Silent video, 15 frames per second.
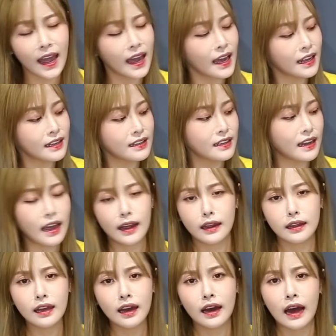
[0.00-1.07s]
And
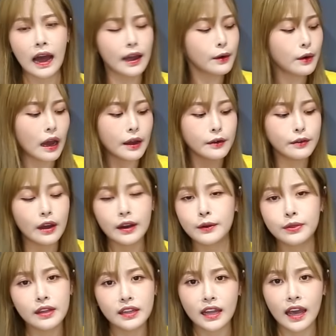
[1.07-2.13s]
yeah, I
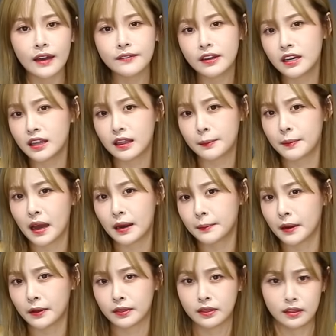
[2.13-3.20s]
don't think they have anything bad
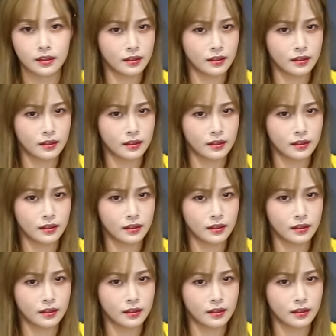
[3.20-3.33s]
about